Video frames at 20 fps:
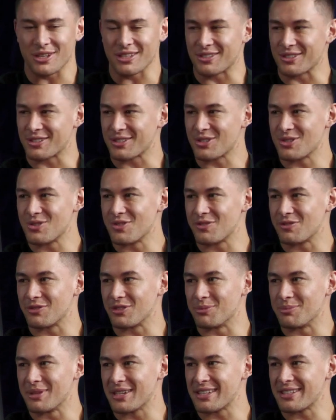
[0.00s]
walking to school
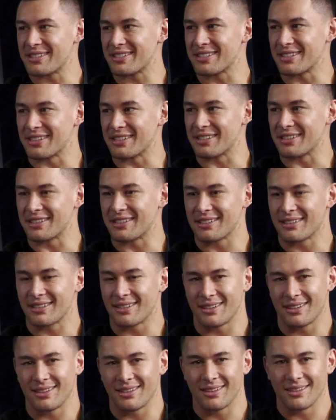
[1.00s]
for your mates and
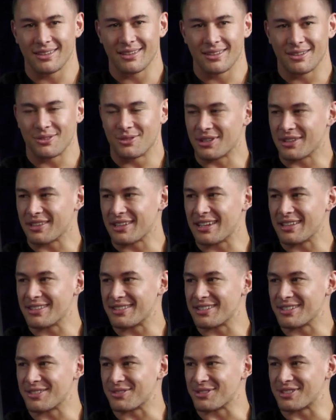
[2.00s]
one of the
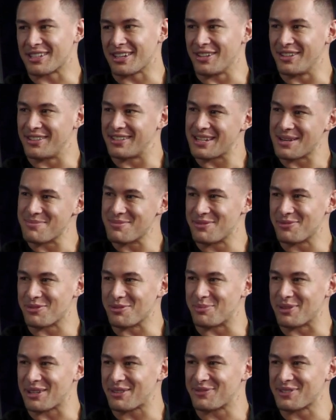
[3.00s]
aunties will tell you to come in
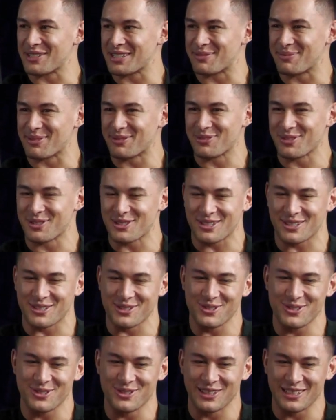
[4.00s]
for breakfast before
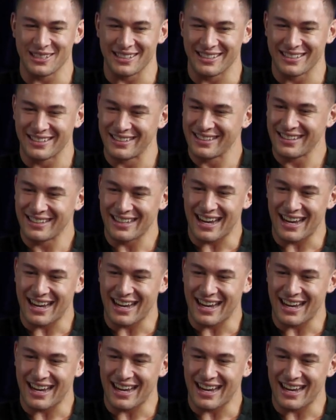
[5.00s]
school and